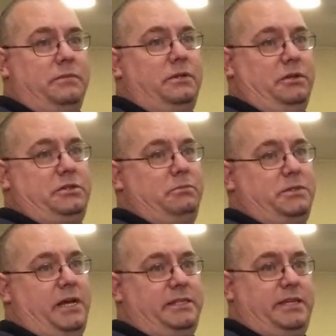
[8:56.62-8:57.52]
9
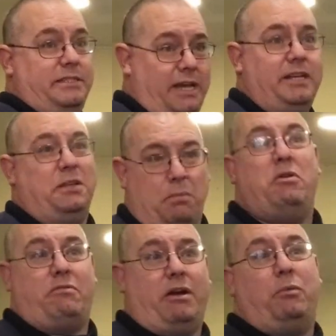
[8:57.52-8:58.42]
times out of 10 takes the
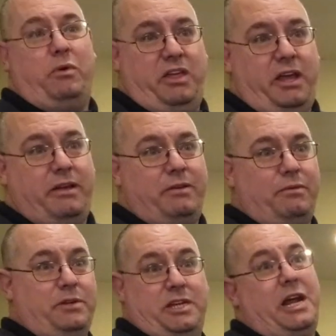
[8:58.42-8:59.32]
motor out with it,
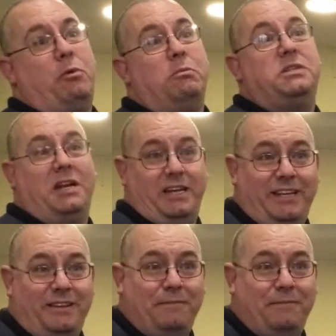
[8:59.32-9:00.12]
which are now obsolete.